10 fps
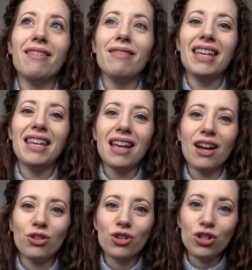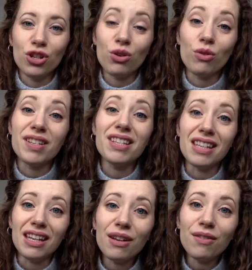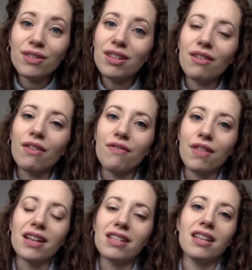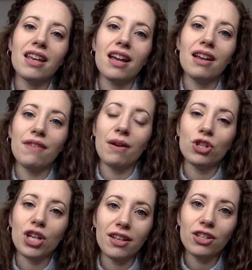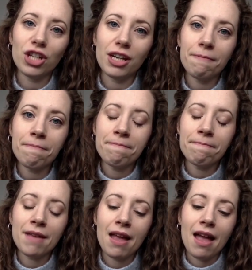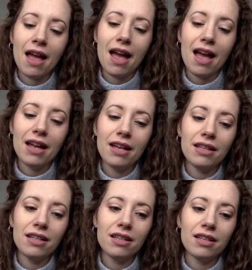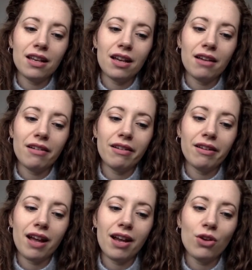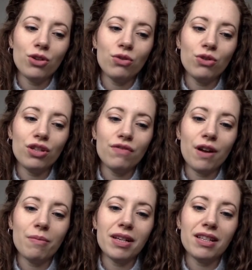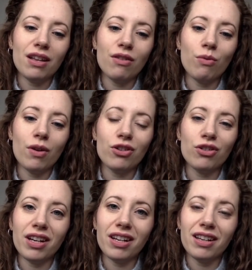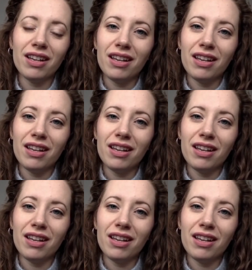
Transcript: he understood or received of things that I found challenging. And I also just found myself wondering